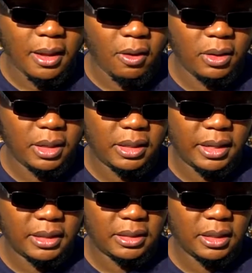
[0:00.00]
Oh look,
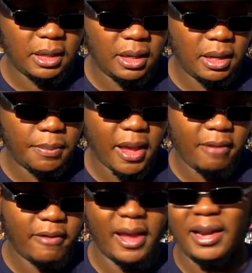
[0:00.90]
there's a uh,
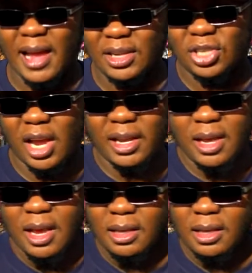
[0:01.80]
Pat Rat, not shiny.